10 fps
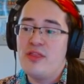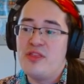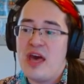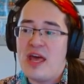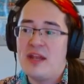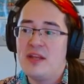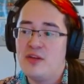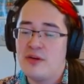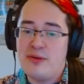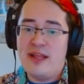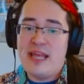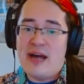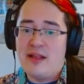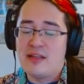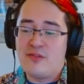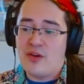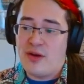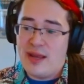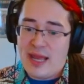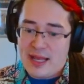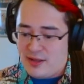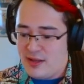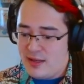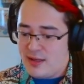then you can play the Outlaw's Fury and